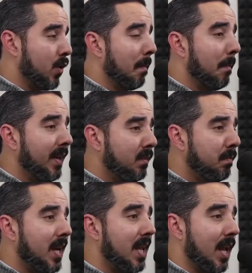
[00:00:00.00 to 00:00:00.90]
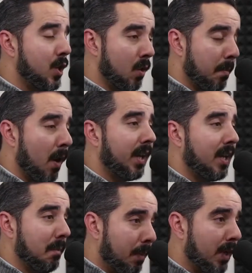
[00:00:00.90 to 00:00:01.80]
you invest money in your
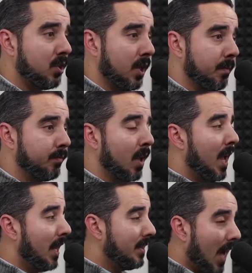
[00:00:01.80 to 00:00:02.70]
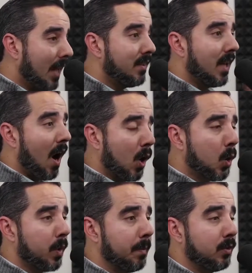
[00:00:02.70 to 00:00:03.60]
marketing budget, that
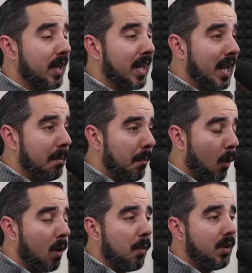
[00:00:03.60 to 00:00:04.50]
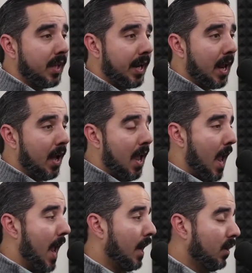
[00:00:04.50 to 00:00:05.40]
algorithm is gonna get more and more data
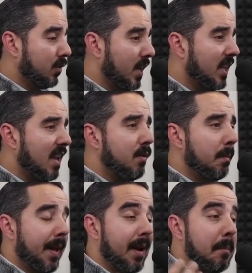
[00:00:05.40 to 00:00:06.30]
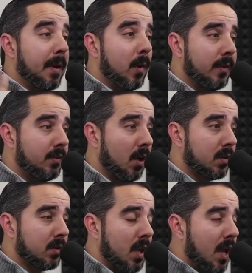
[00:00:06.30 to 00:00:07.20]
and it's gonna give you better and better
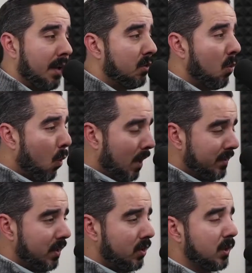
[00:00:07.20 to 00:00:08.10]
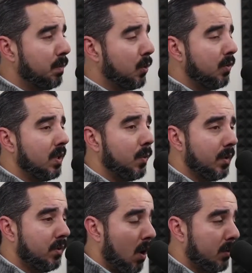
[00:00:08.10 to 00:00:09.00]
results. So once it starts producing
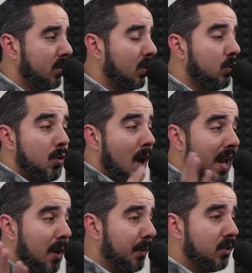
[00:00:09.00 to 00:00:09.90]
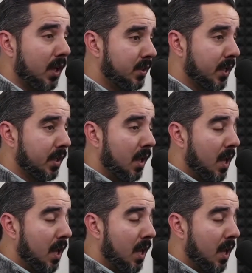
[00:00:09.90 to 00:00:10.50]
results, do not ever touch it.